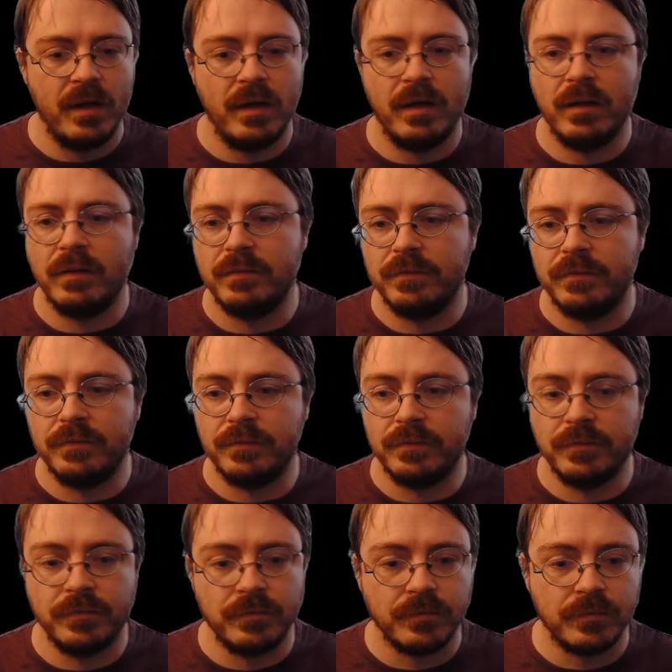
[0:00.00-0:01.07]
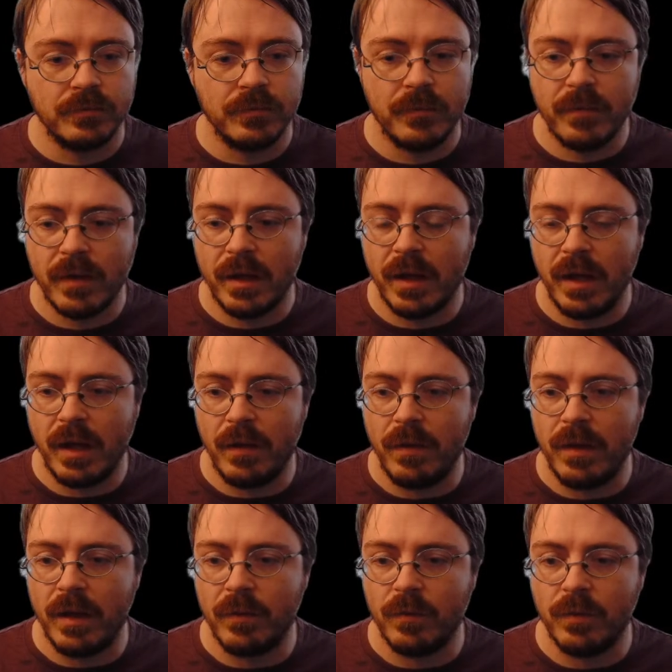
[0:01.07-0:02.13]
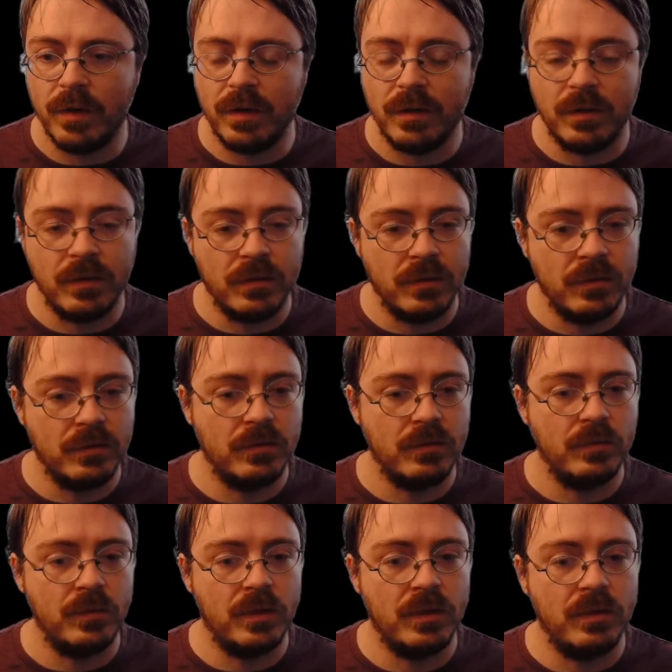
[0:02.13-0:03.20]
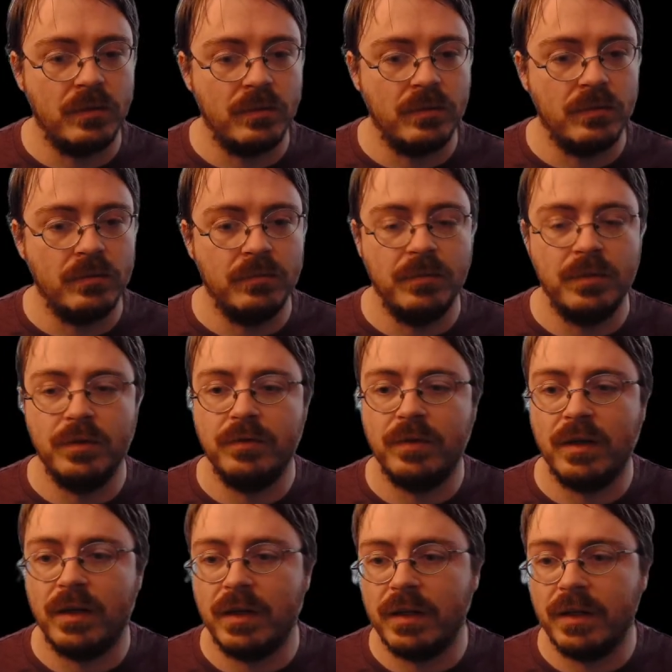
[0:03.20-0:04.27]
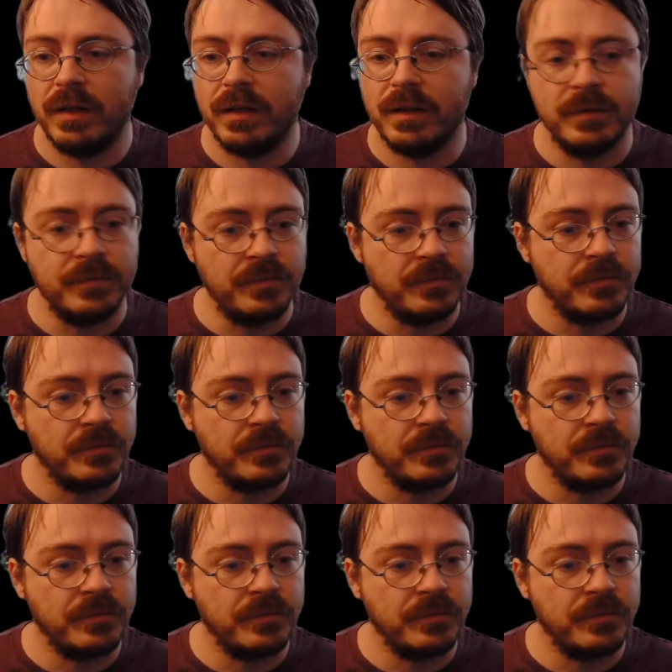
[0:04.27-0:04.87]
and then we'll move on here.